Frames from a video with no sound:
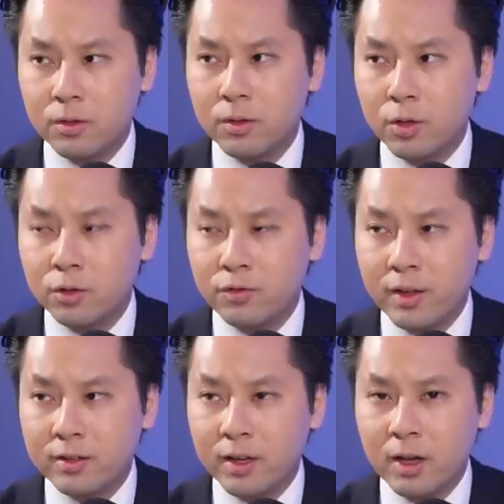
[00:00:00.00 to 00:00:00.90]
those
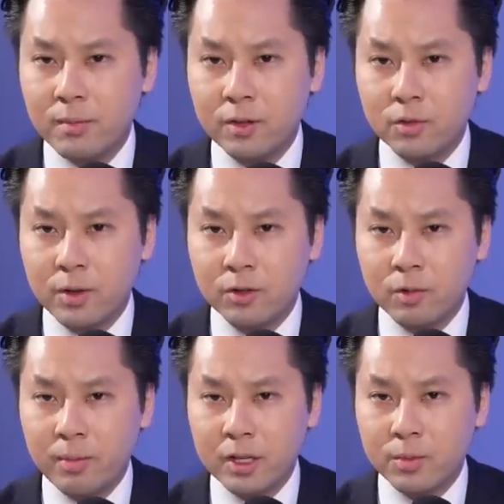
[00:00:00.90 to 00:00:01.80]
fixed income instruments
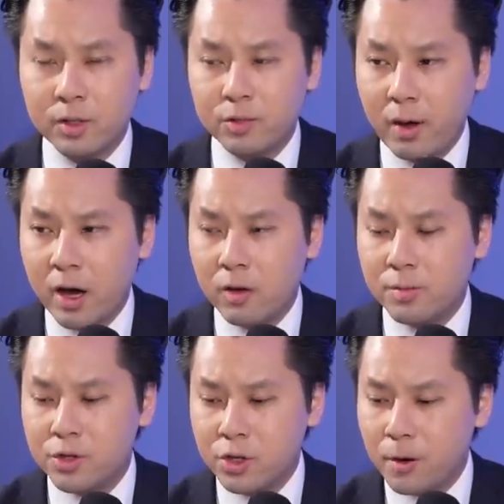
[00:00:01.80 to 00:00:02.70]
are about to expire
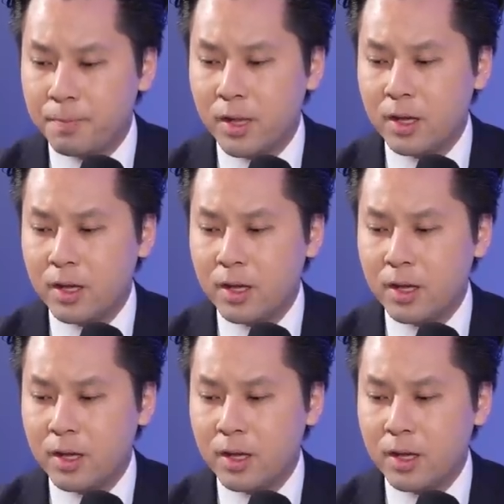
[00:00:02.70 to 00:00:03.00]
and mature.